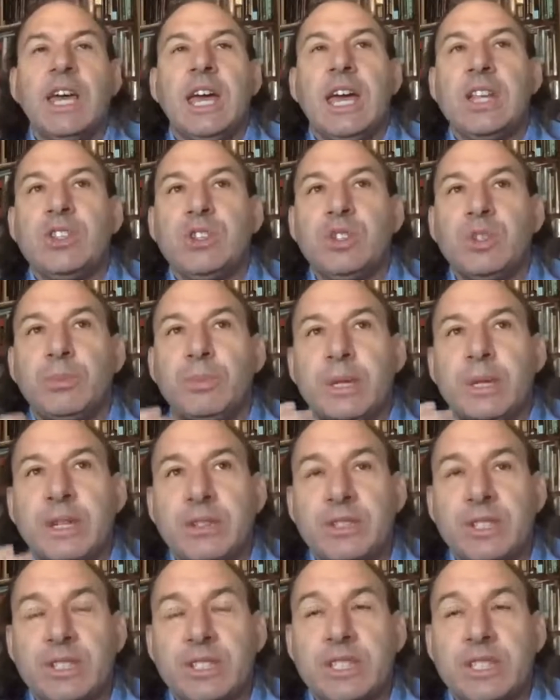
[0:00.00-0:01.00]
and you'll be able
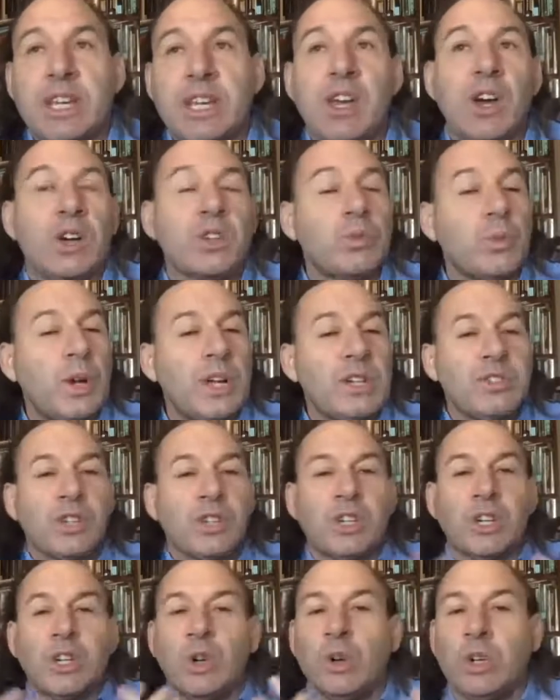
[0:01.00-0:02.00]
to see, as well as you
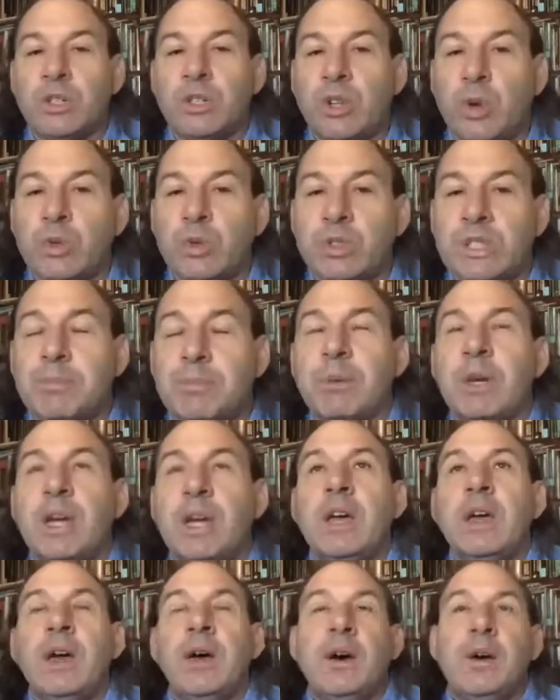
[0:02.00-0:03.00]
could go to DOCIP,
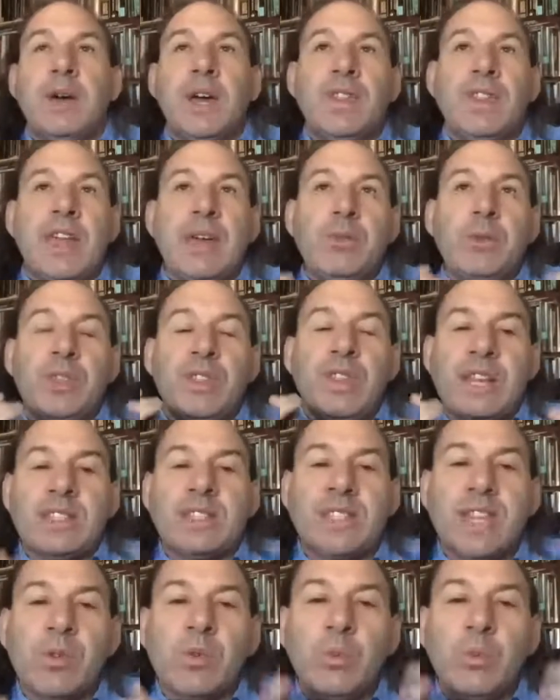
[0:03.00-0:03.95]
and they would then say